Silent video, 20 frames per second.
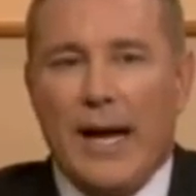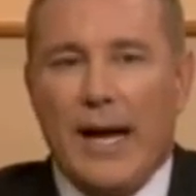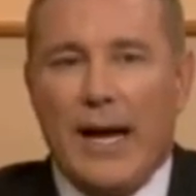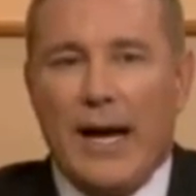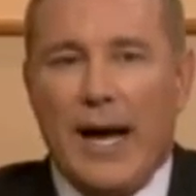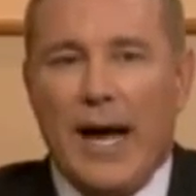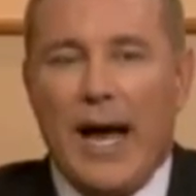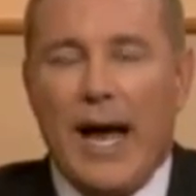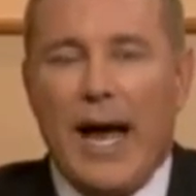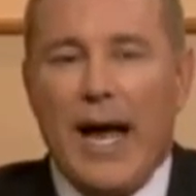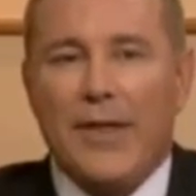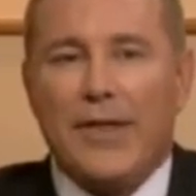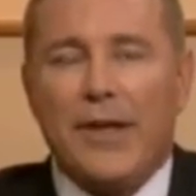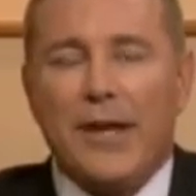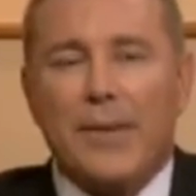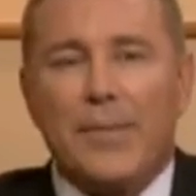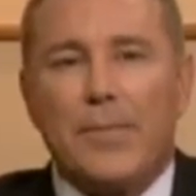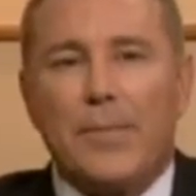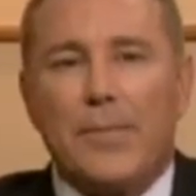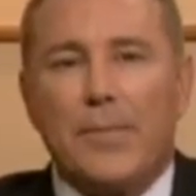Uh, I
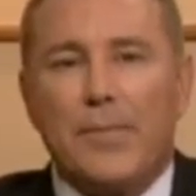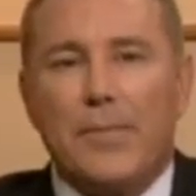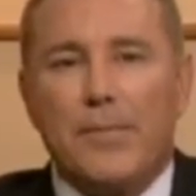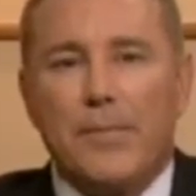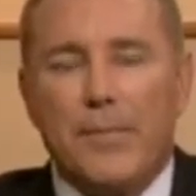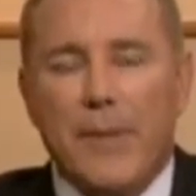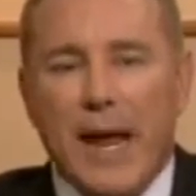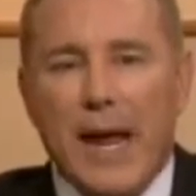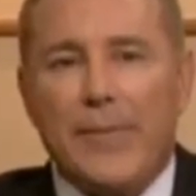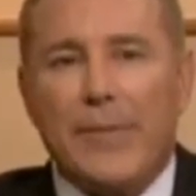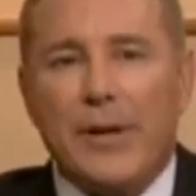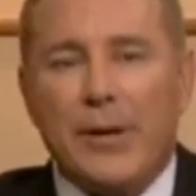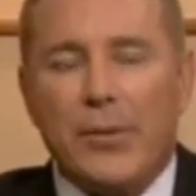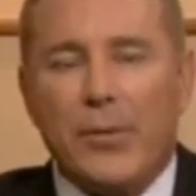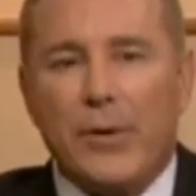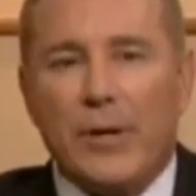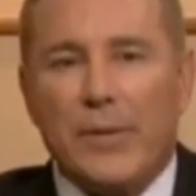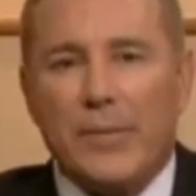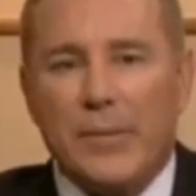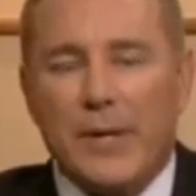think maybe
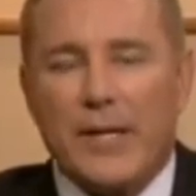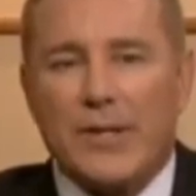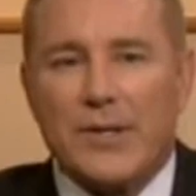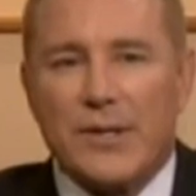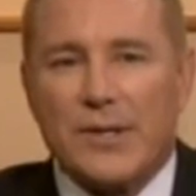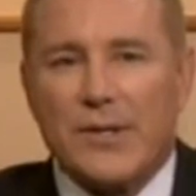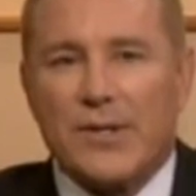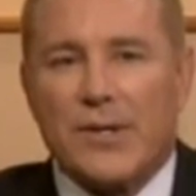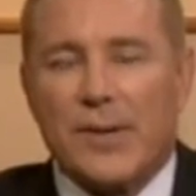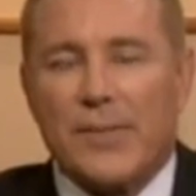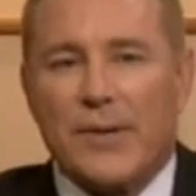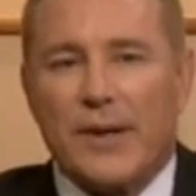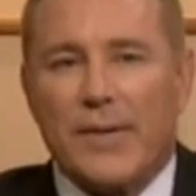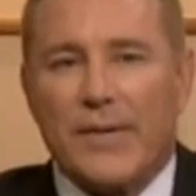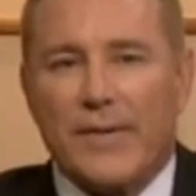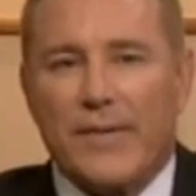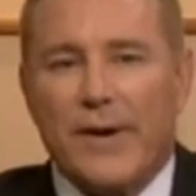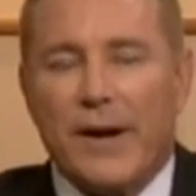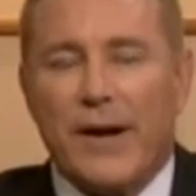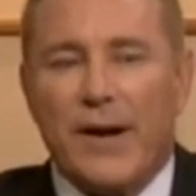we missed
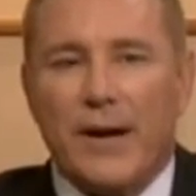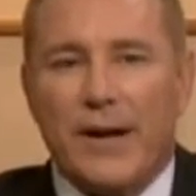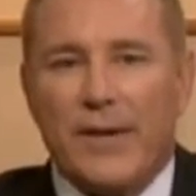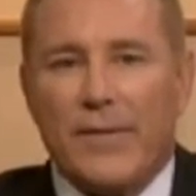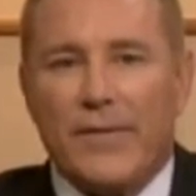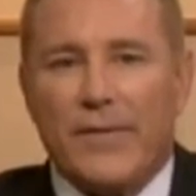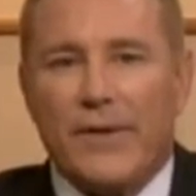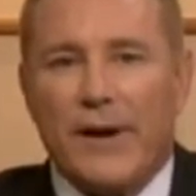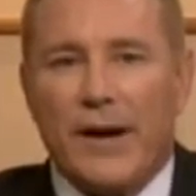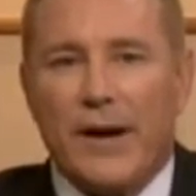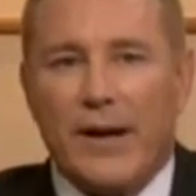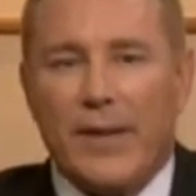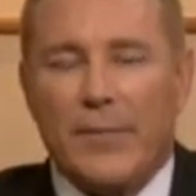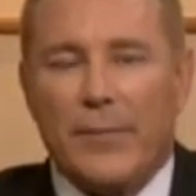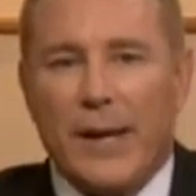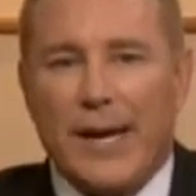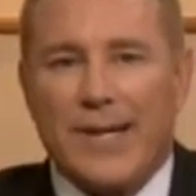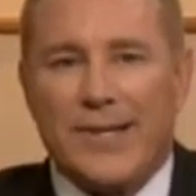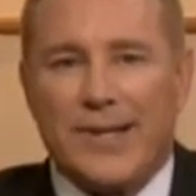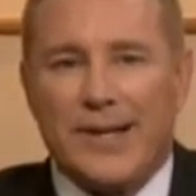something very, very
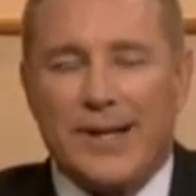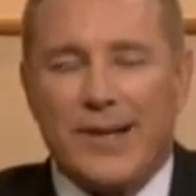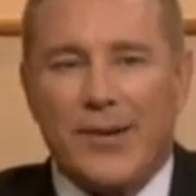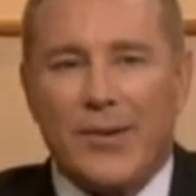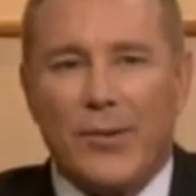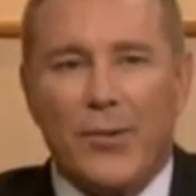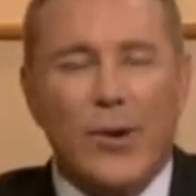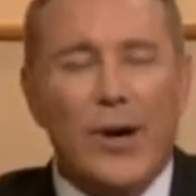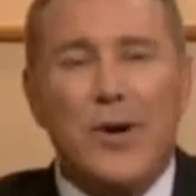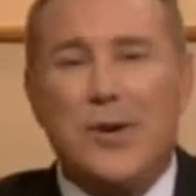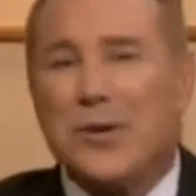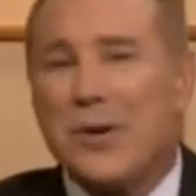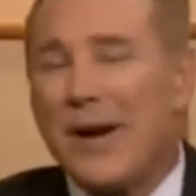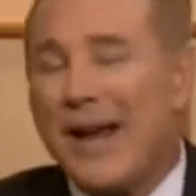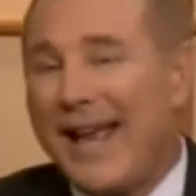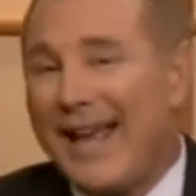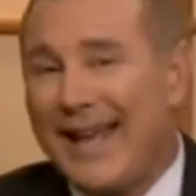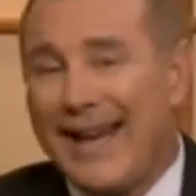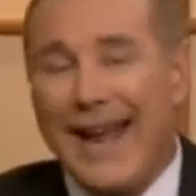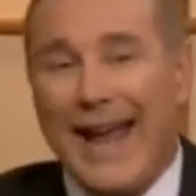basic. Where's your
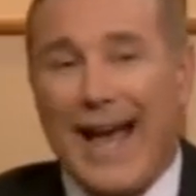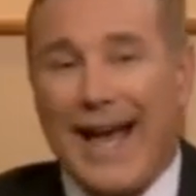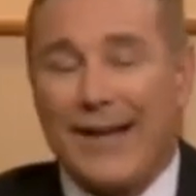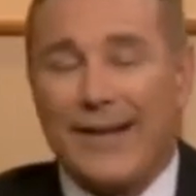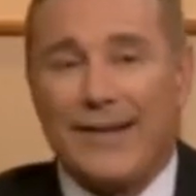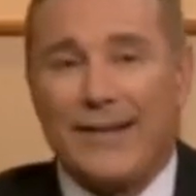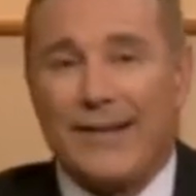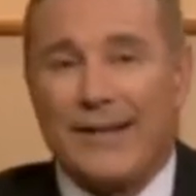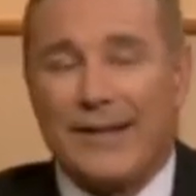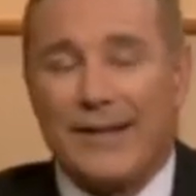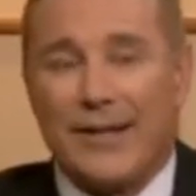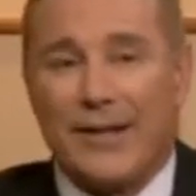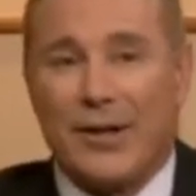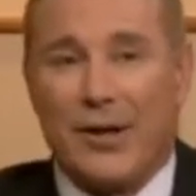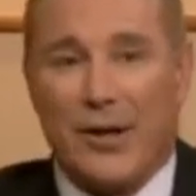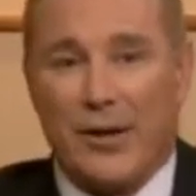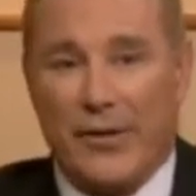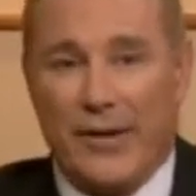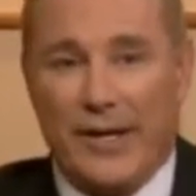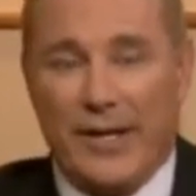head at in
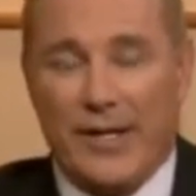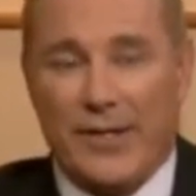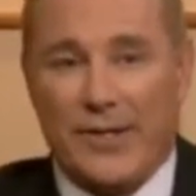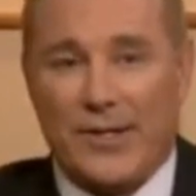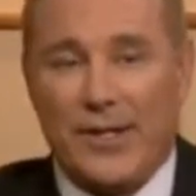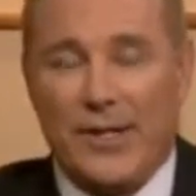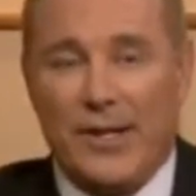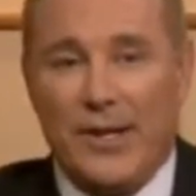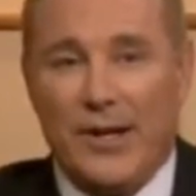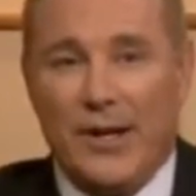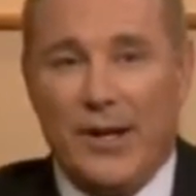all this?